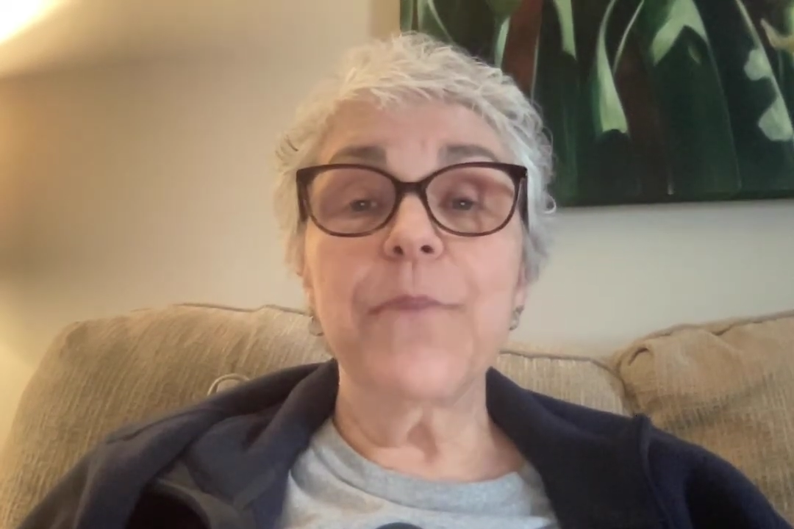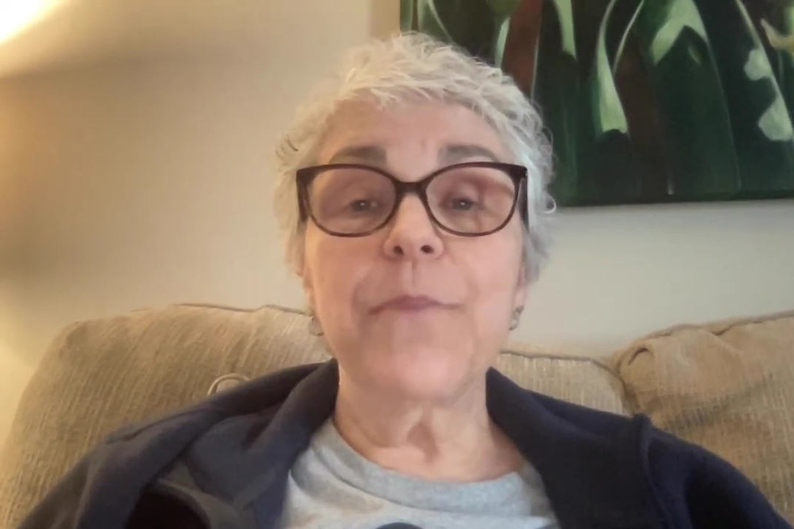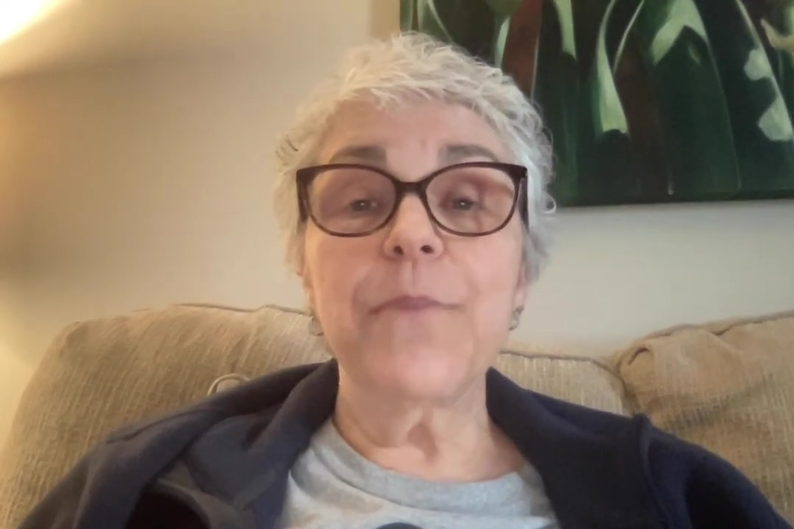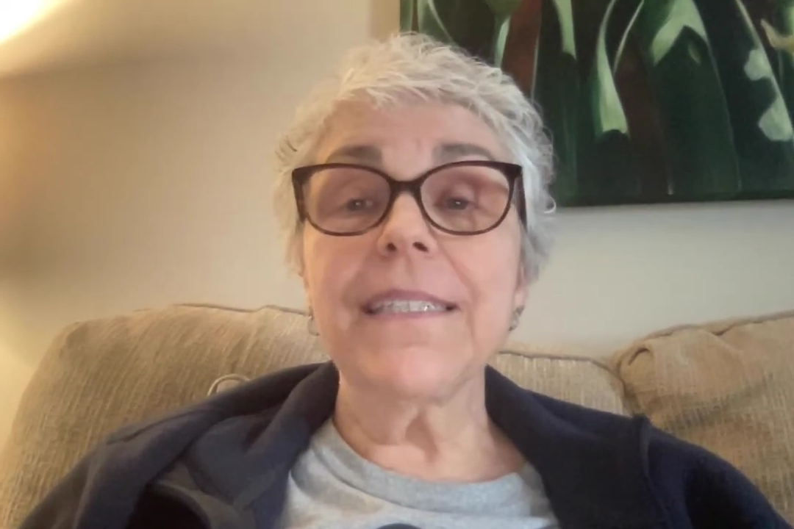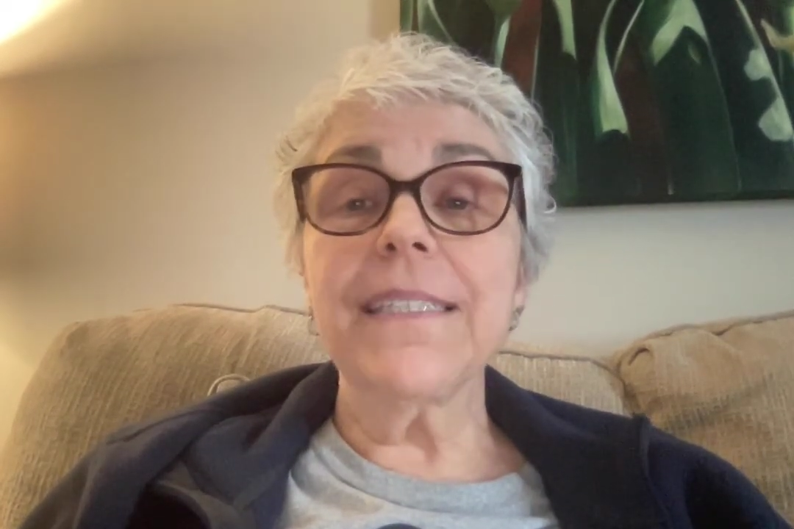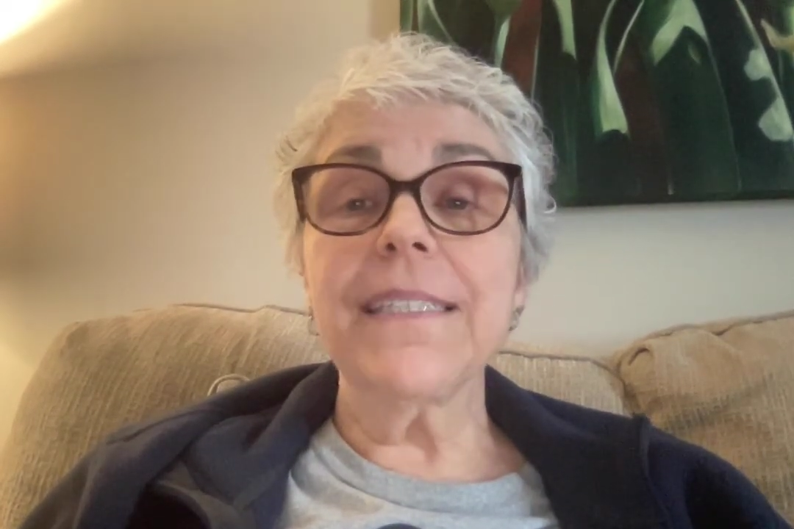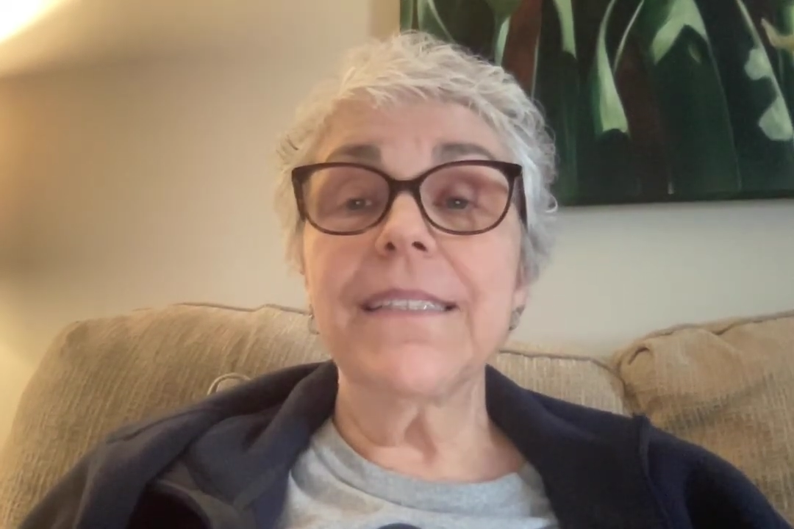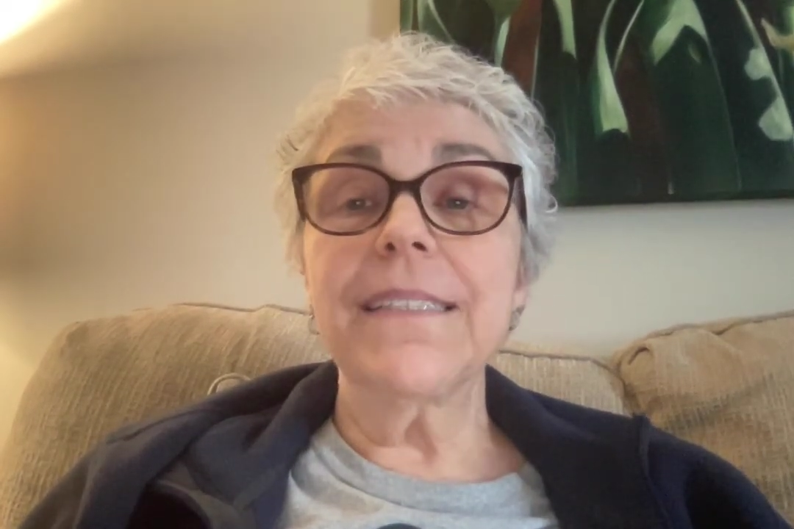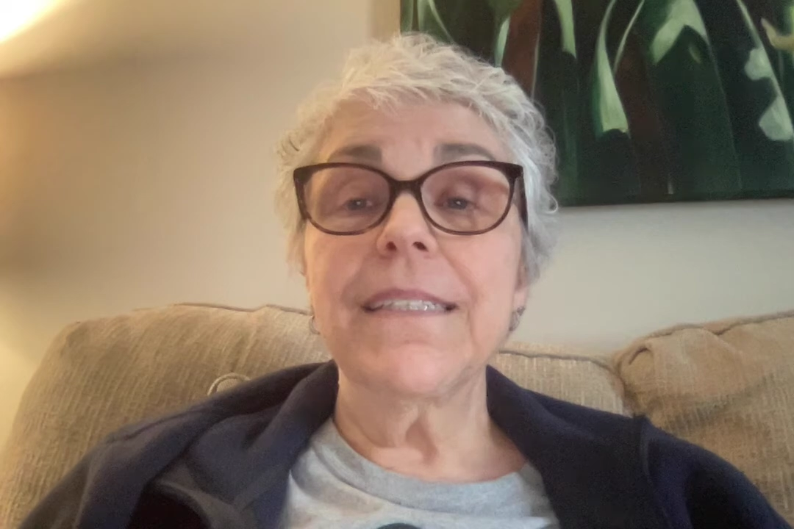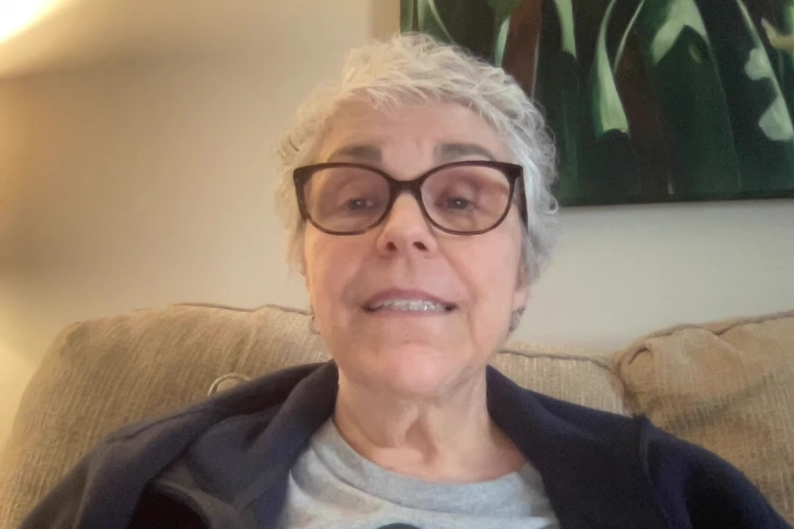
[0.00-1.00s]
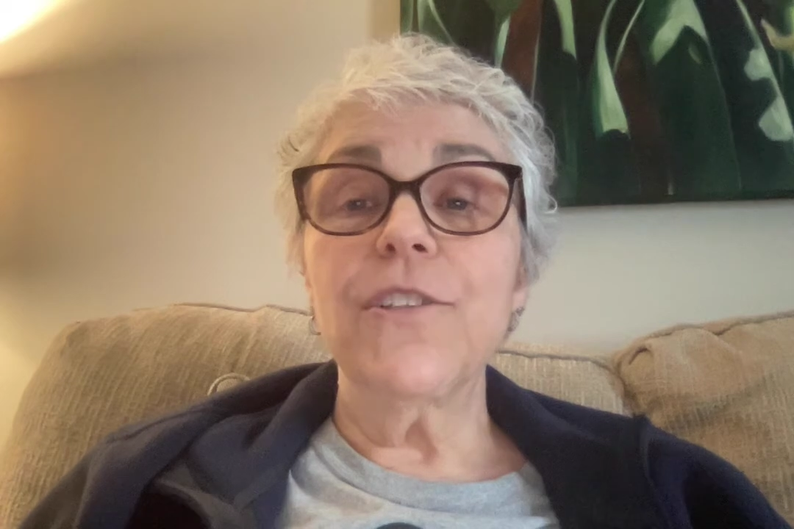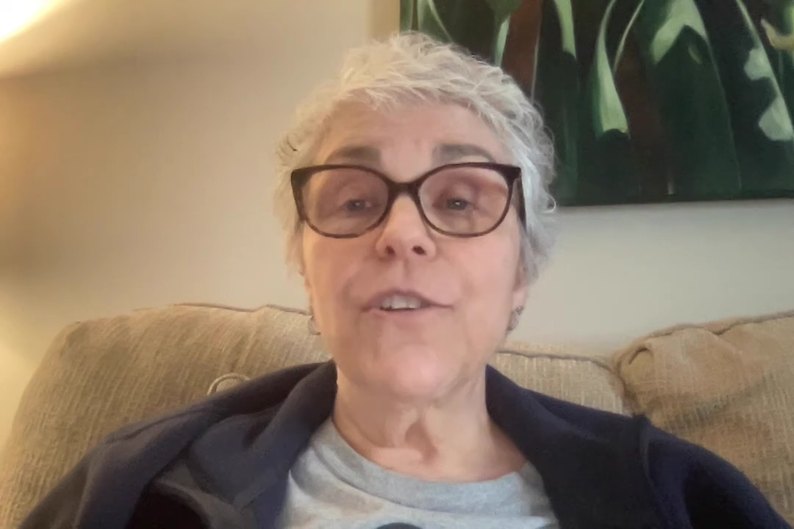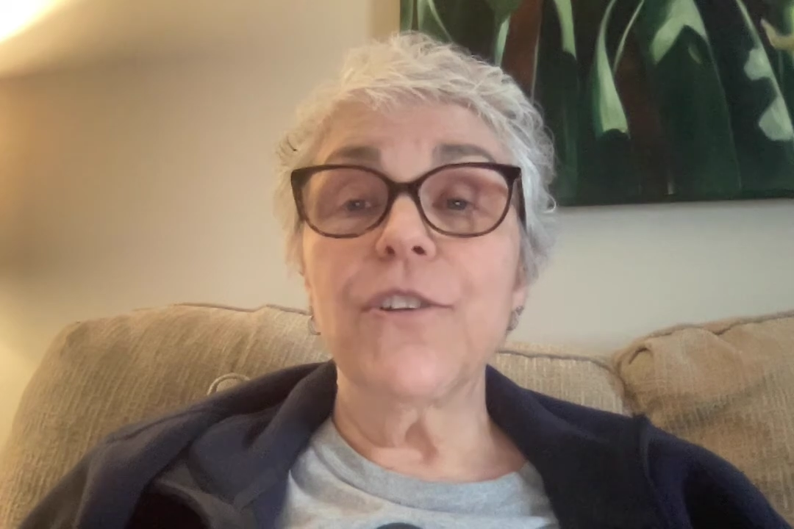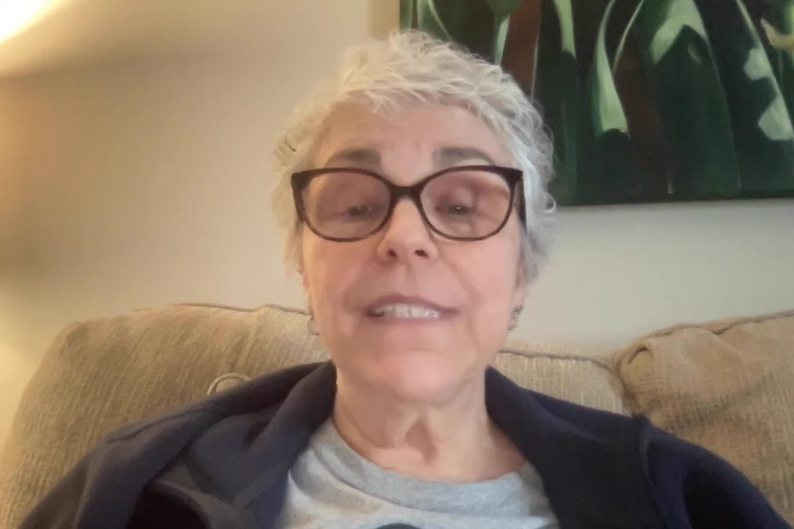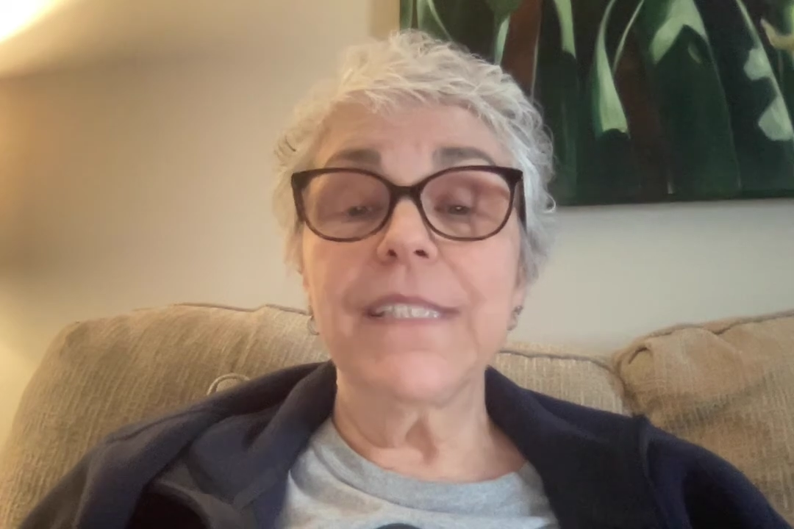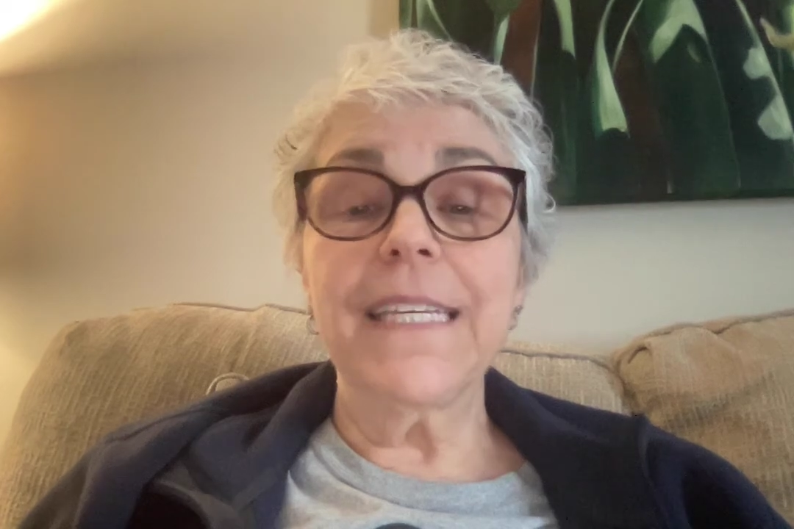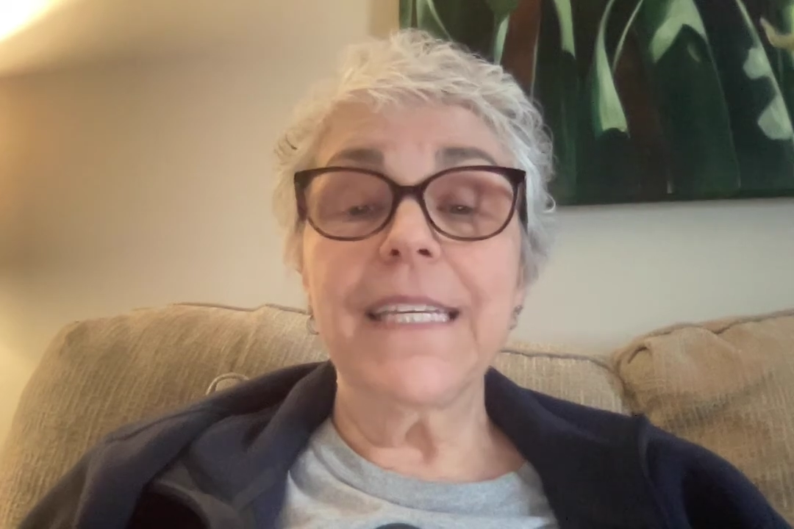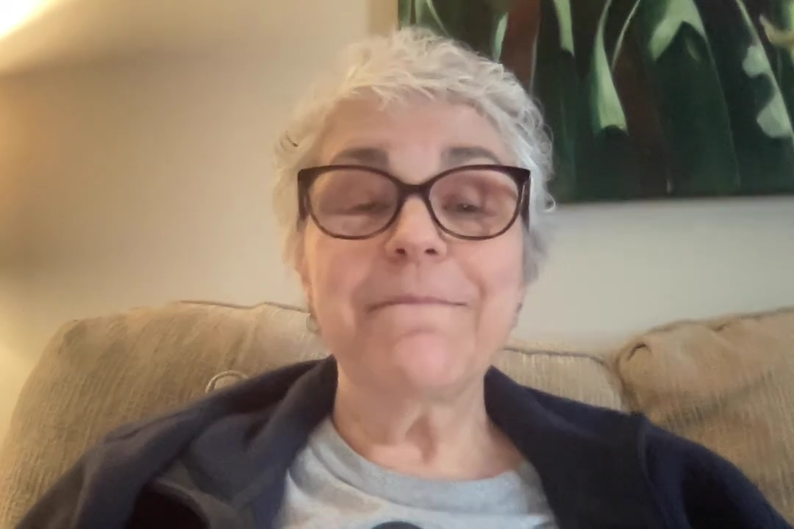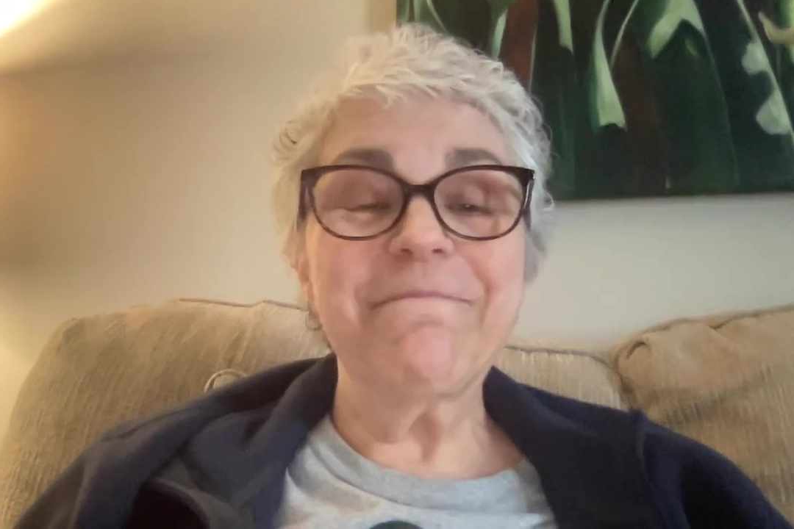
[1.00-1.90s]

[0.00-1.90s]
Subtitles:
Practice Nursing.